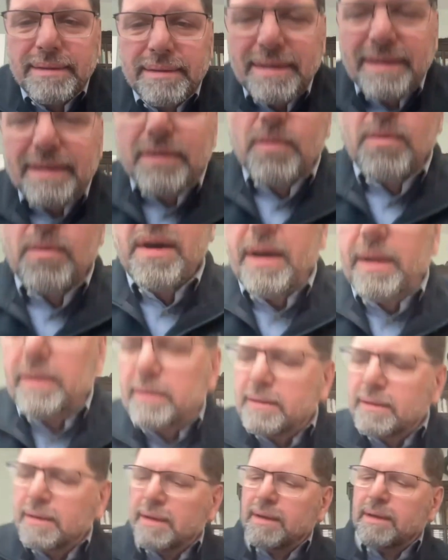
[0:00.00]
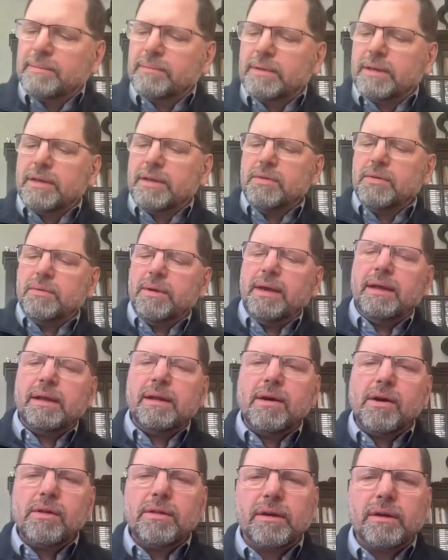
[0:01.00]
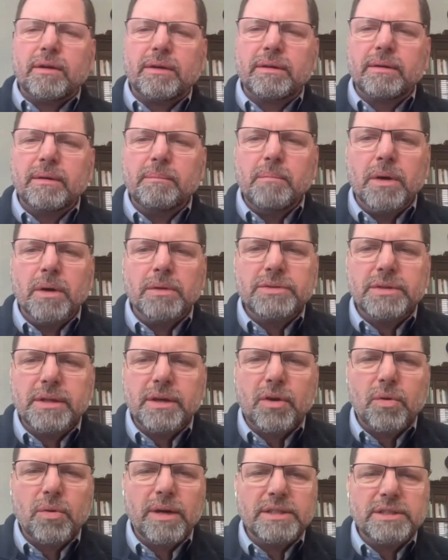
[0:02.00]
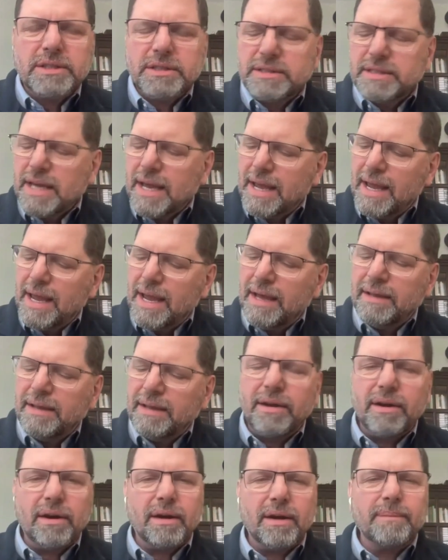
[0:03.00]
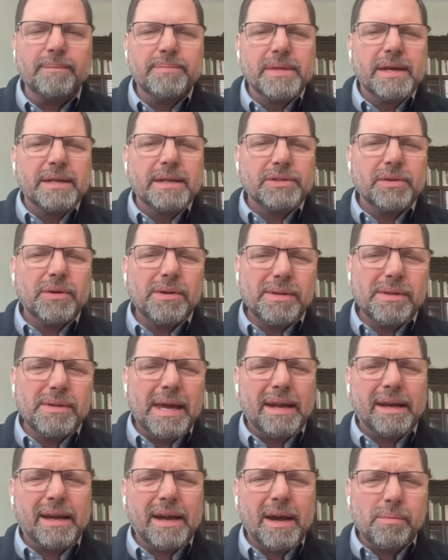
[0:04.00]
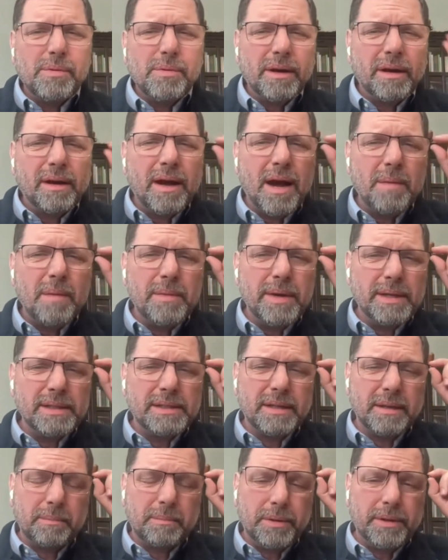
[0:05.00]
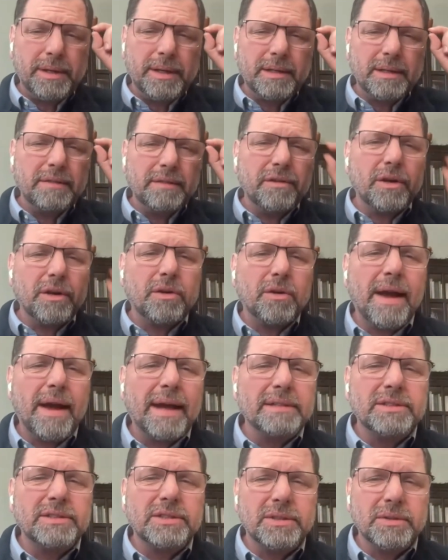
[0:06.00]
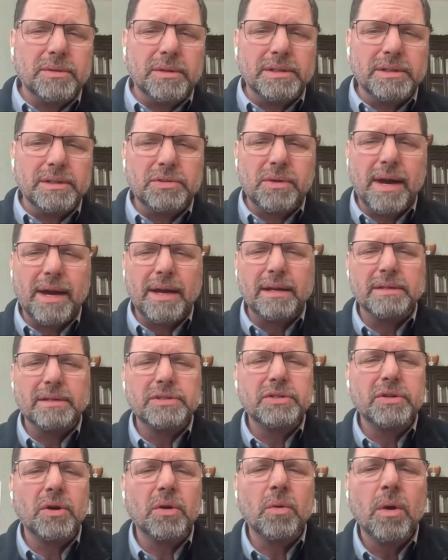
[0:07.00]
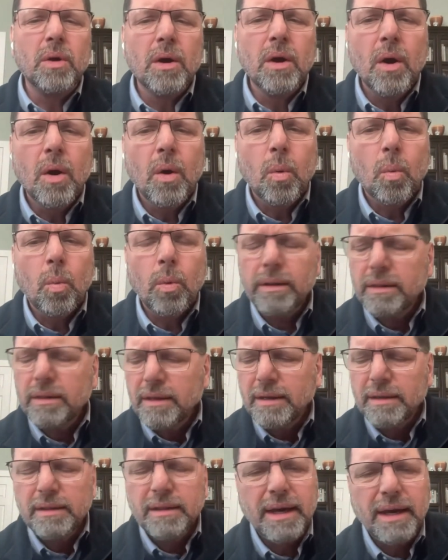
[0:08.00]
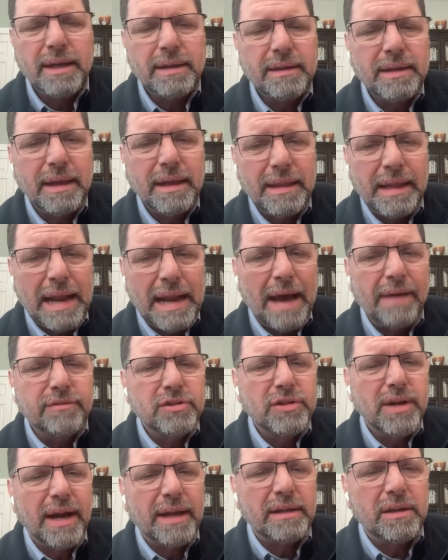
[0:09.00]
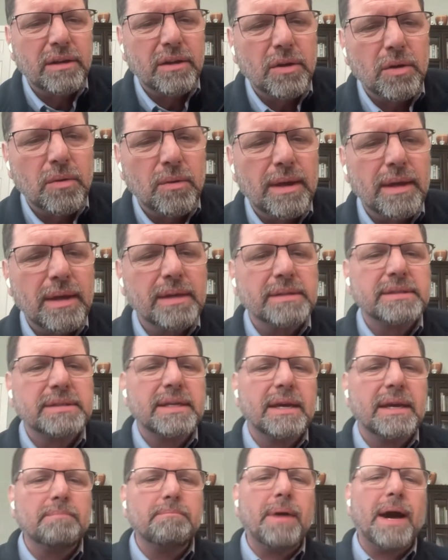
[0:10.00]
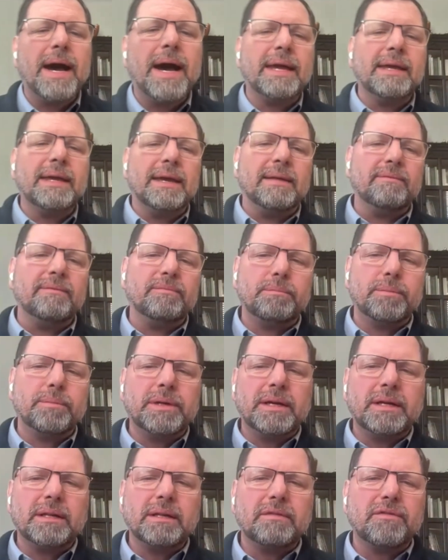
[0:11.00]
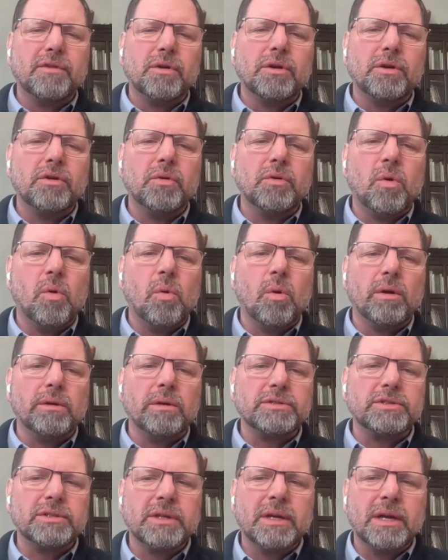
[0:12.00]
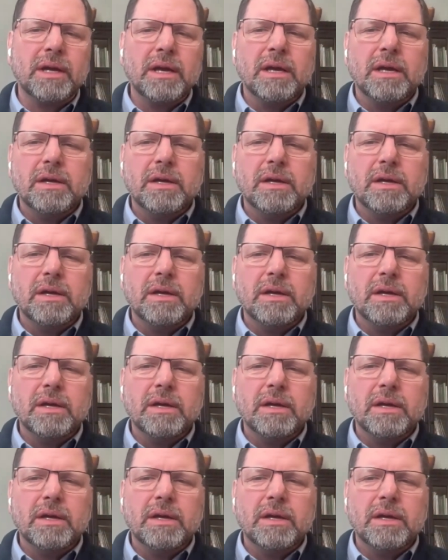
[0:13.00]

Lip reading: I tell you what, you hit most of the questions I had here. So I only had a couple of comments, particularly for grad students, right? So one thing that I've tried to do is get buy-in, particularly for a new course.